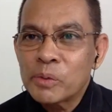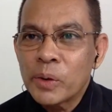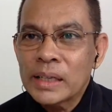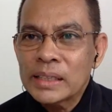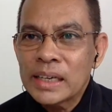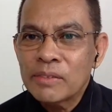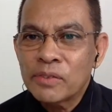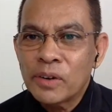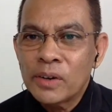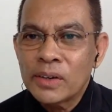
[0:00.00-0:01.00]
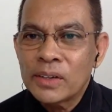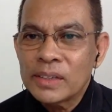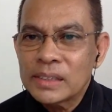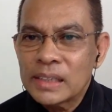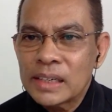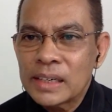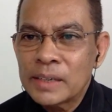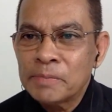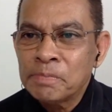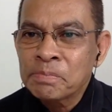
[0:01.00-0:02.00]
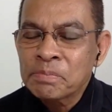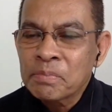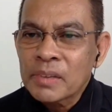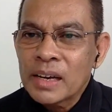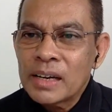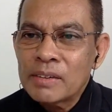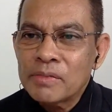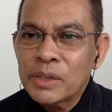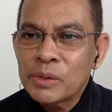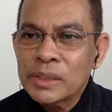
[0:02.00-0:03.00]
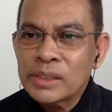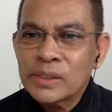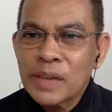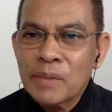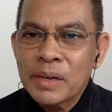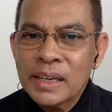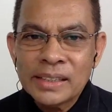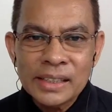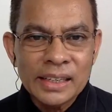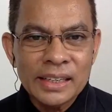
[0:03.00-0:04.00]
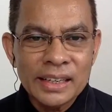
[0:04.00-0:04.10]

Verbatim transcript: waiting for the viewers to come in,